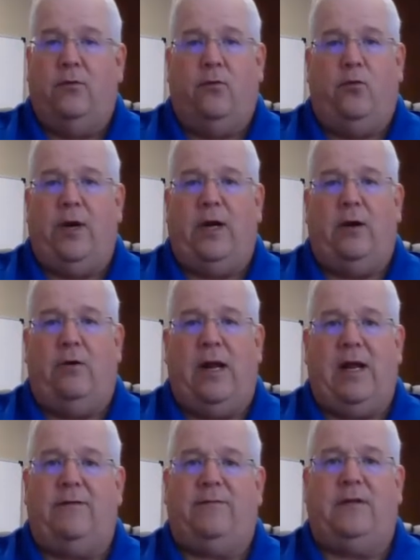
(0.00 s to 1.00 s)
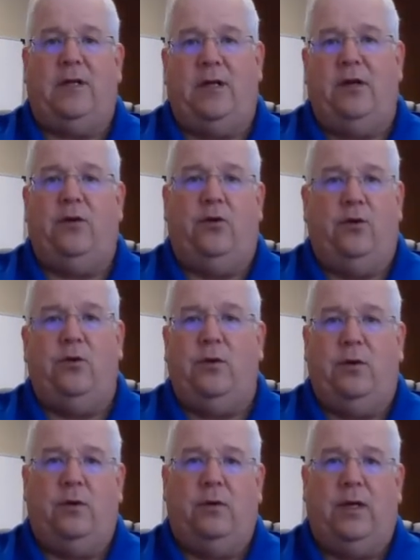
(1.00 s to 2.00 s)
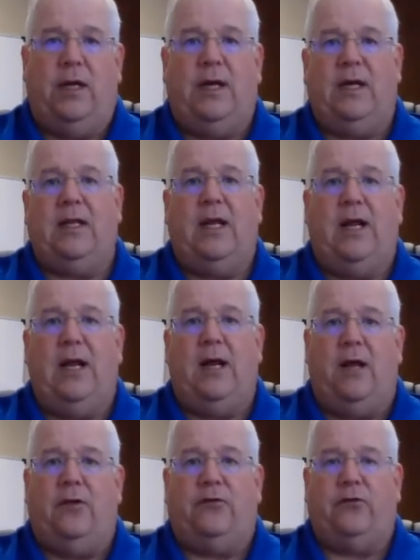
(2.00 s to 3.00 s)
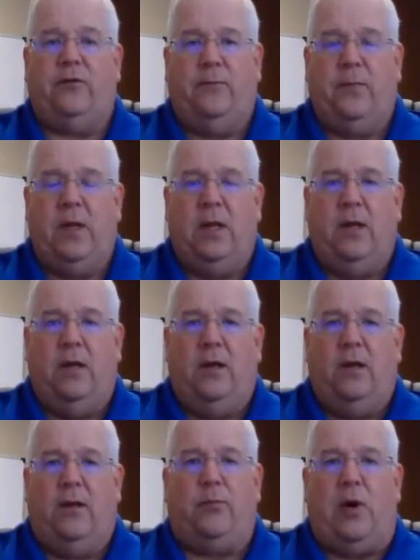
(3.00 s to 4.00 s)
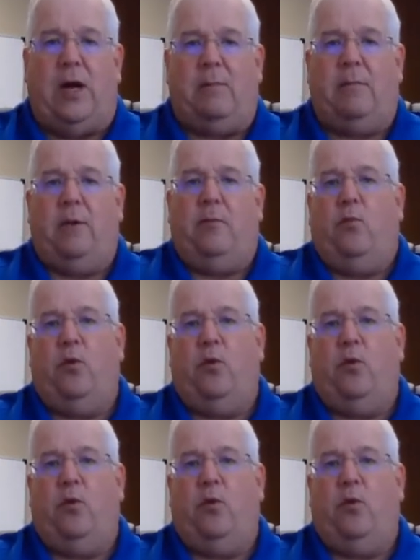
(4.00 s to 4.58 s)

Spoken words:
we don't have to do anything else. The problem